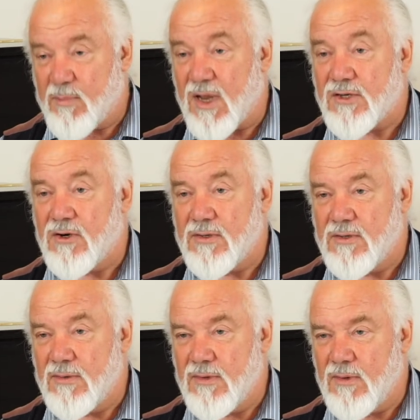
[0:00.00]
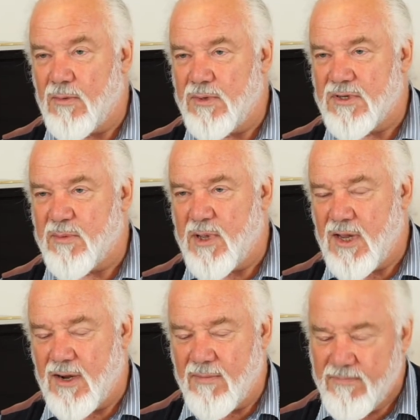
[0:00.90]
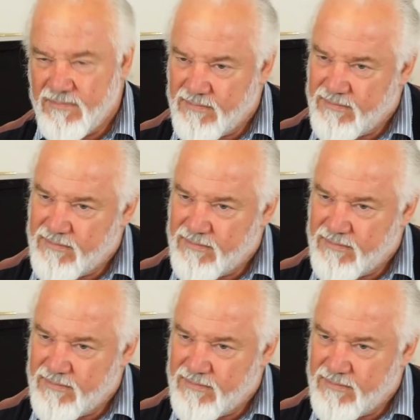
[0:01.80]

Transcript: it's a pleasure always to be here.